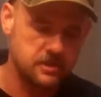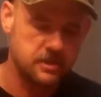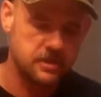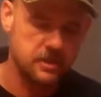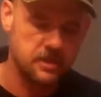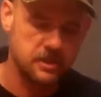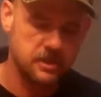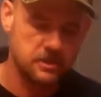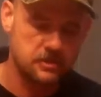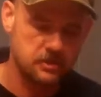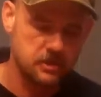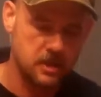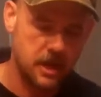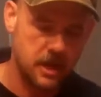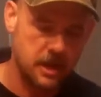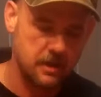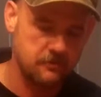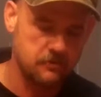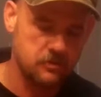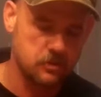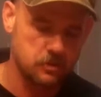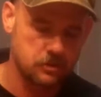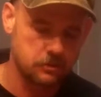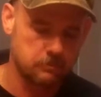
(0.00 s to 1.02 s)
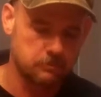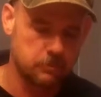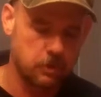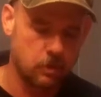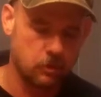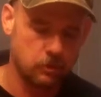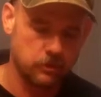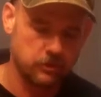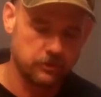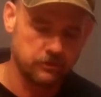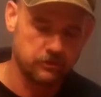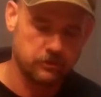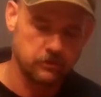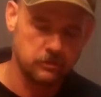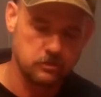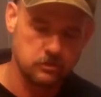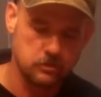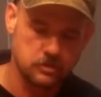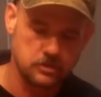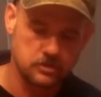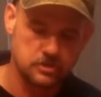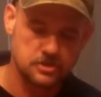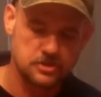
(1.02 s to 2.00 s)
your kit, you have your components and
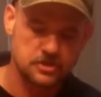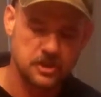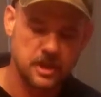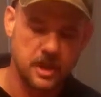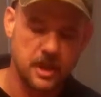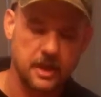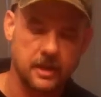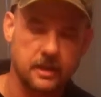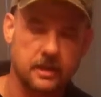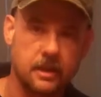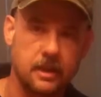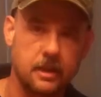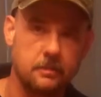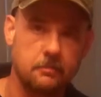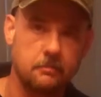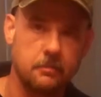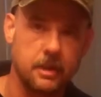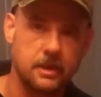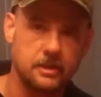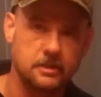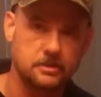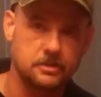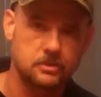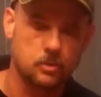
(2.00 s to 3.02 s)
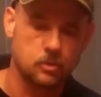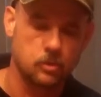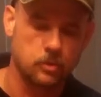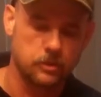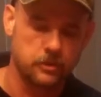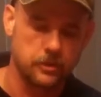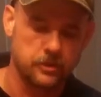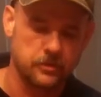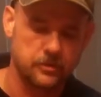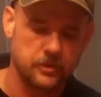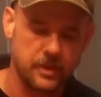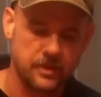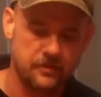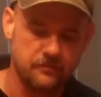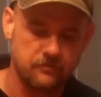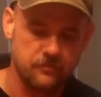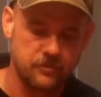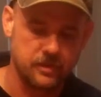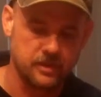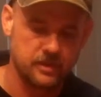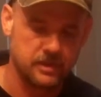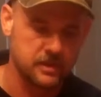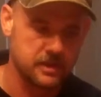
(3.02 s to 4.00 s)
you can check and make sure that they
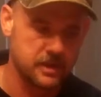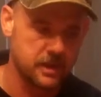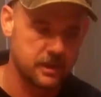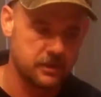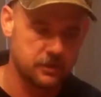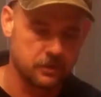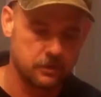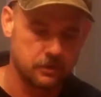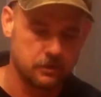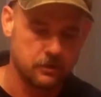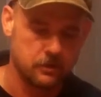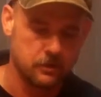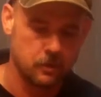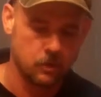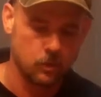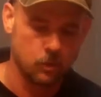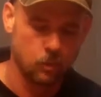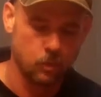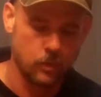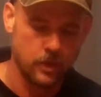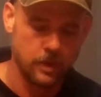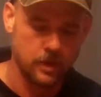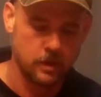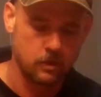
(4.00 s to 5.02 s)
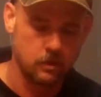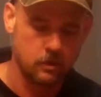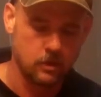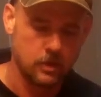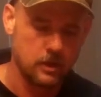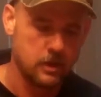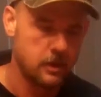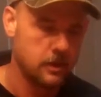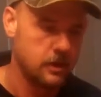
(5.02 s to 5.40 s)
fit together well.